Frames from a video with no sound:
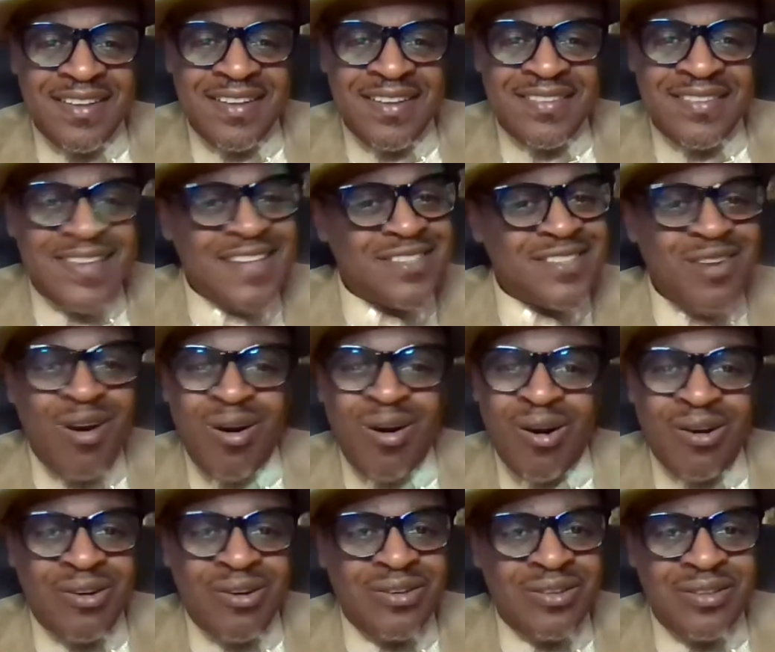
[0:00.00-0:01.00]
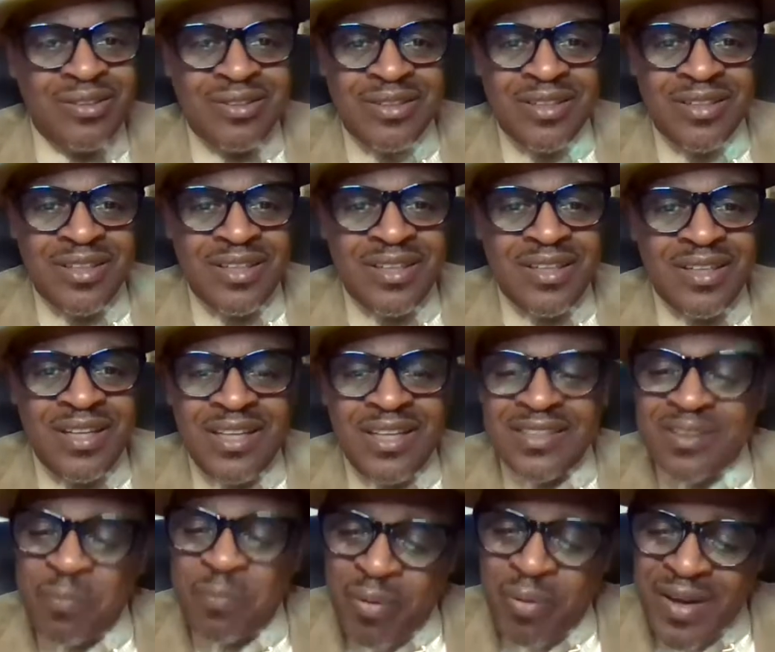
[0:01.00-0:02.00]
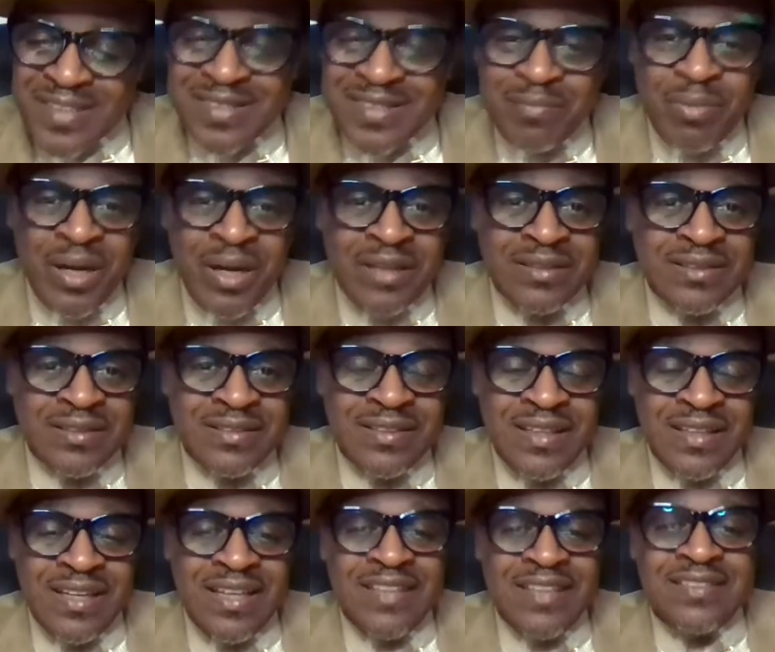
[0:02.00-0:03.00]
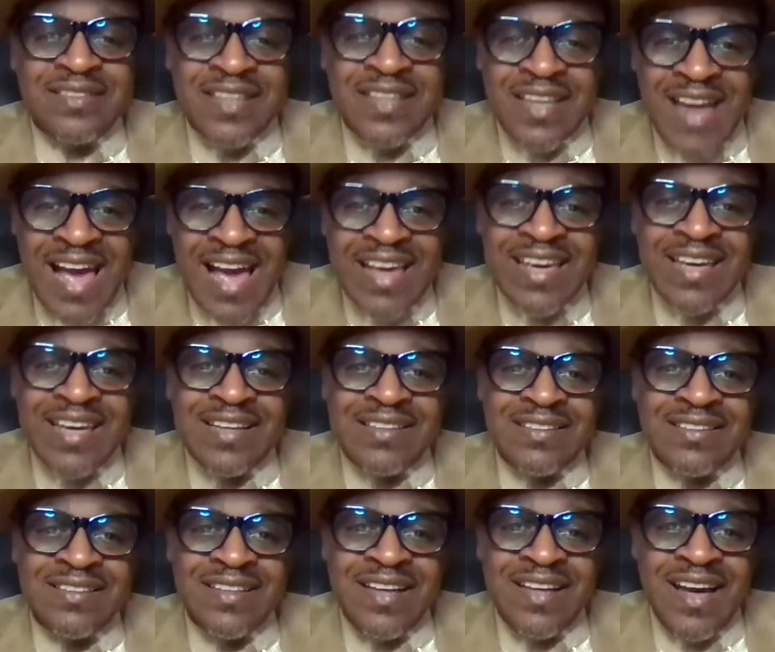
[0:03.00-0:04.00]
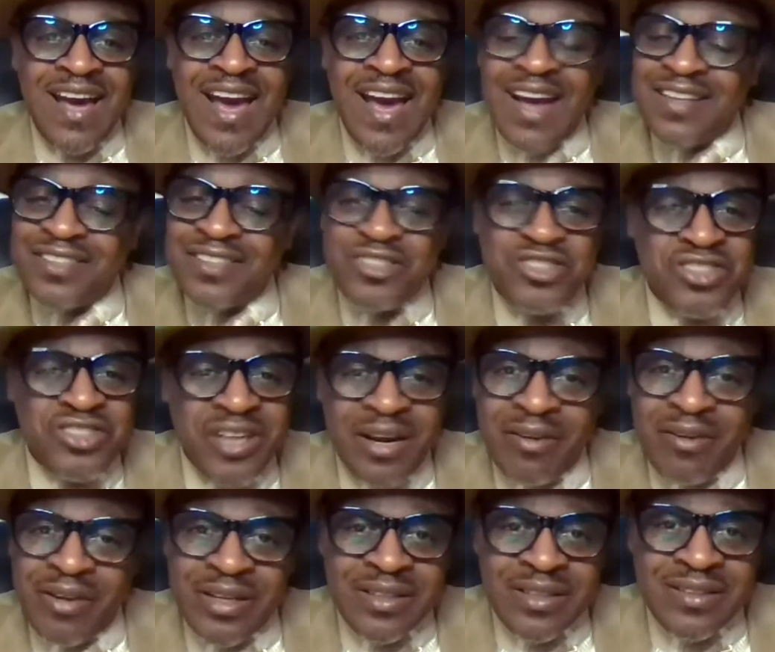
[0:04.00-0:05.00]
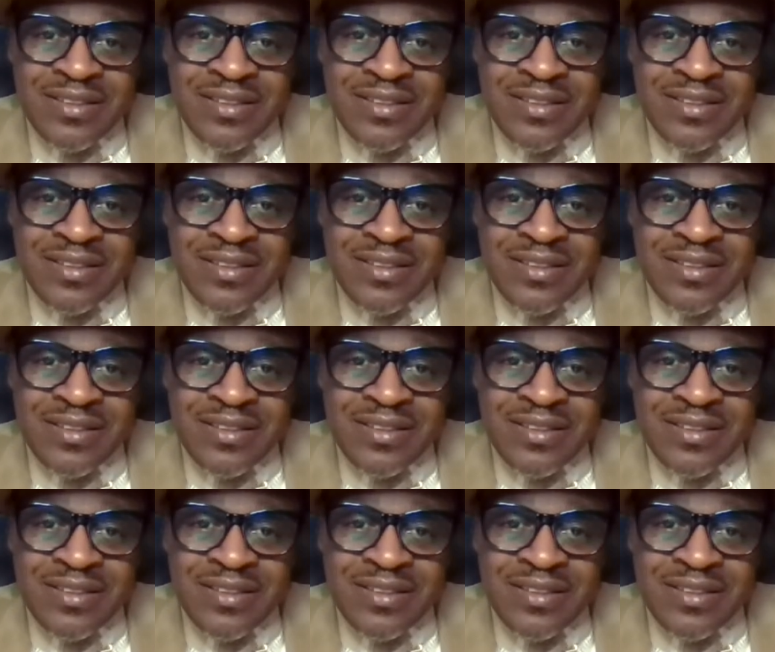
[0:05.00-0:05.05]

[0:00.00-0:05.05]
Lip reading: That's all. To press a button, to like it, and to share it.